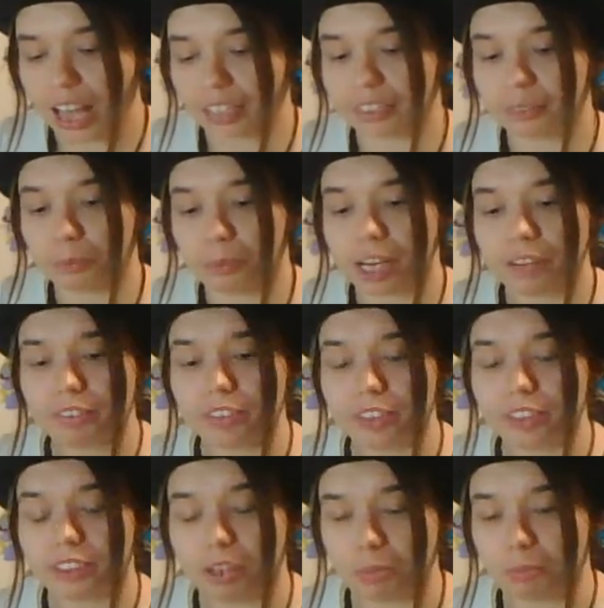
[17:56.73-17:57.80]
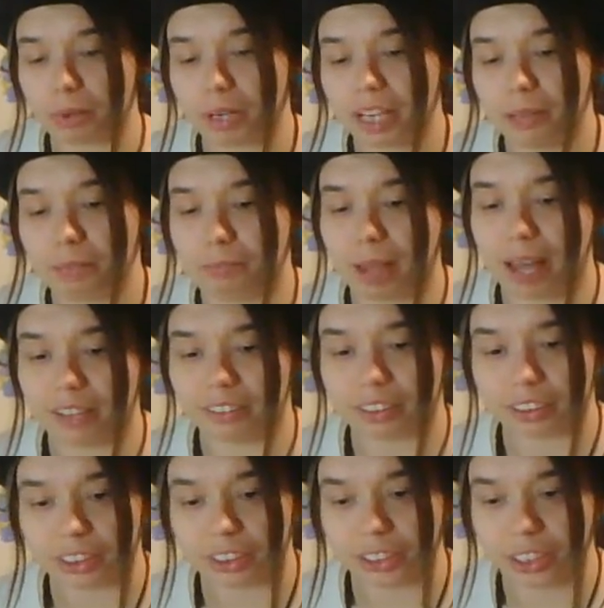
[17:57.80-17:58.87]
So whatever is not bringing
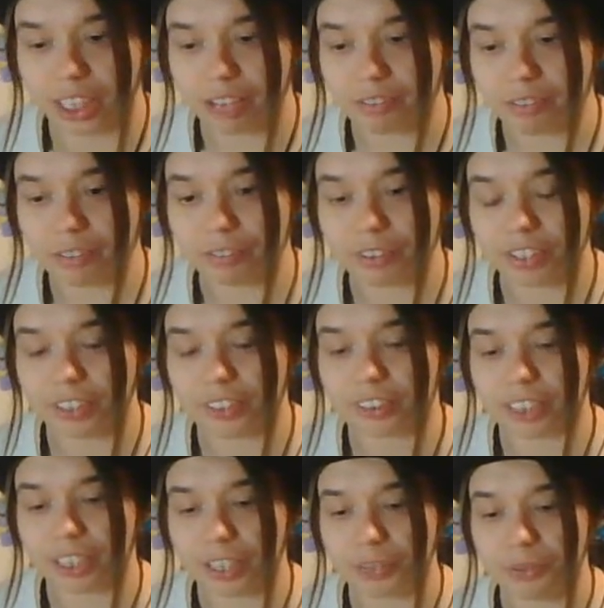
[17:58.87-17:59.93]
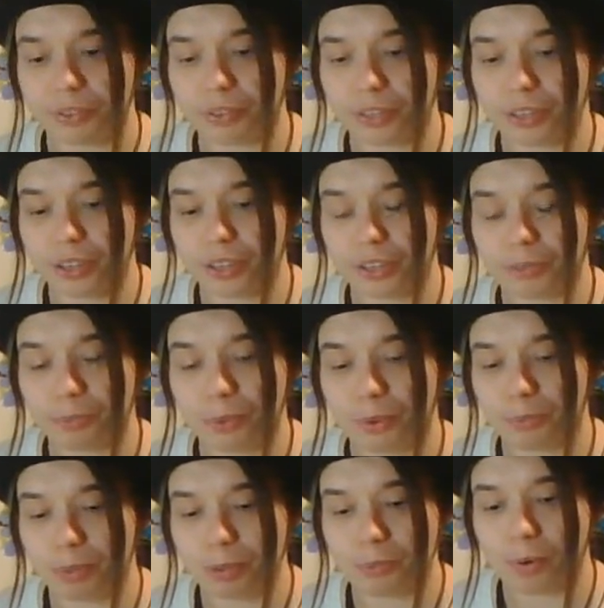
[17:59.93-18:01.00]
balance to your life, it feels like it will
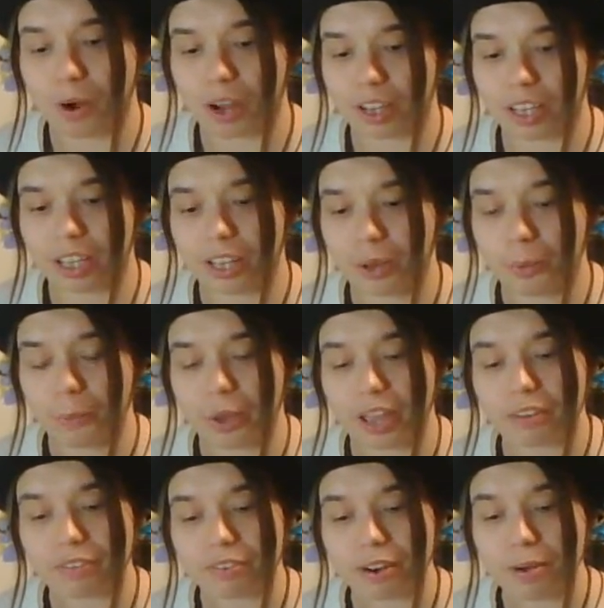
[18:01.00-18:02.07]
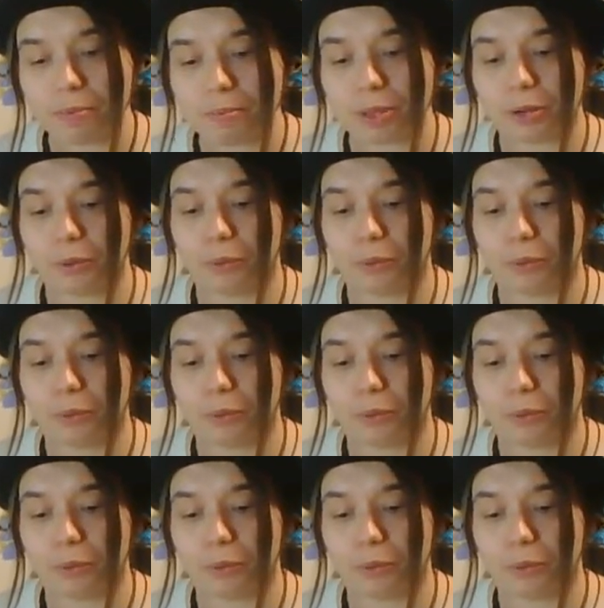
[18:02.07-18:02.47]
be walking away from in